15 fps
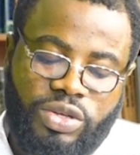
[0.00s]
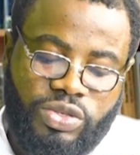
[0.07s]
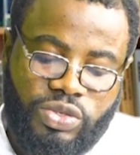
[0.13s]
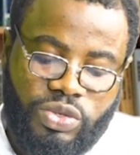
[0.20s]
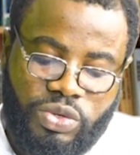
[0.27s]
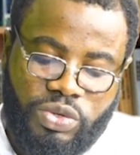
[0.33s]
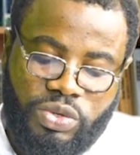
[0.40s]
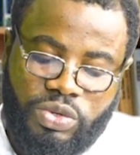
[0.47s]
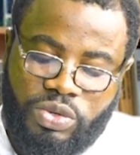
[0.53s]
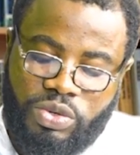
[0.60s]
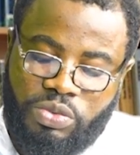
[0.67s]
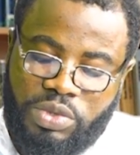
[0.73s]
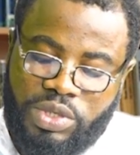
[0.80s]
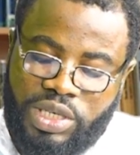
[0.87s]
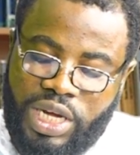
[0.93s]

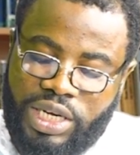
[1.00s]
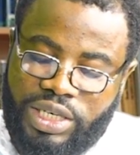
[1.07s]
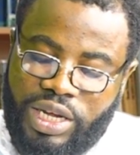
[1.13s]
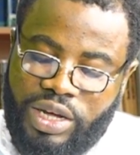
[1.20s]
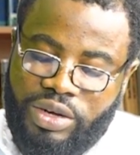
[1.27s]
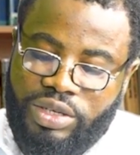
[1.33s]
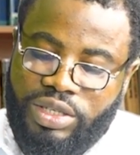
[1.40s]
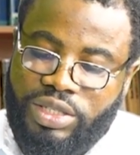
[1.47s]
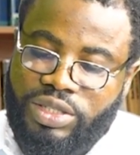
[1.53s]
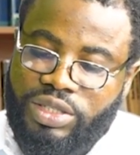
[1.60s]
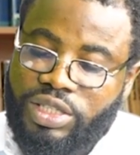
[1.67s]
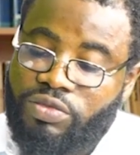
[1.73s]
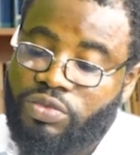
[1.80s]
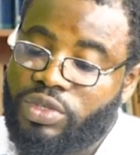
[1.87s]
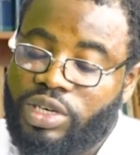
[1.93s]
So with that now,
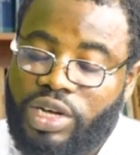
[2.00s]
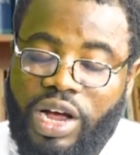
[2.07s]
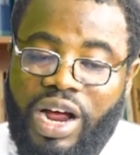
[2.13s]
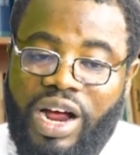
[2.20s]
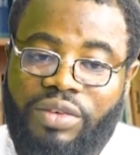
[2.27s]
it's even